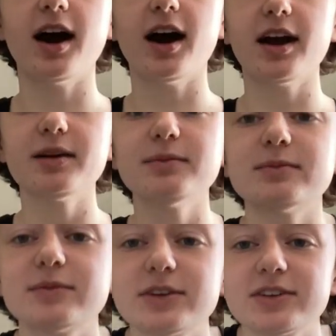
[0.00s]
I
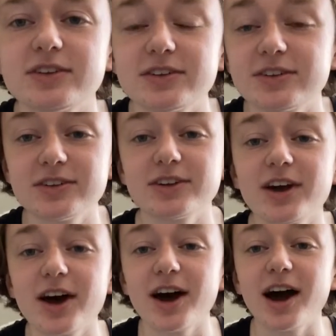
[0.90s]
am just,
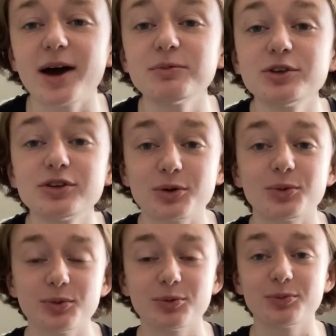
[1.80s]
I'm
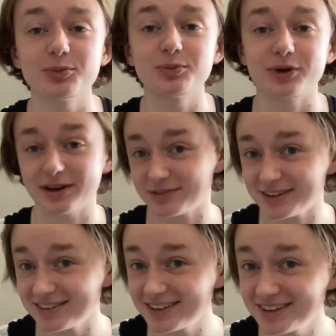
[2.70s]
so proud of
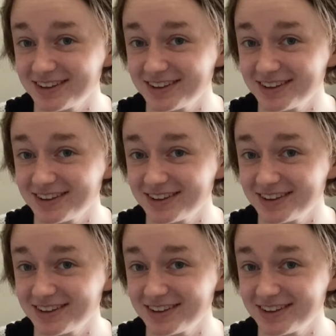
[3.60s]
this.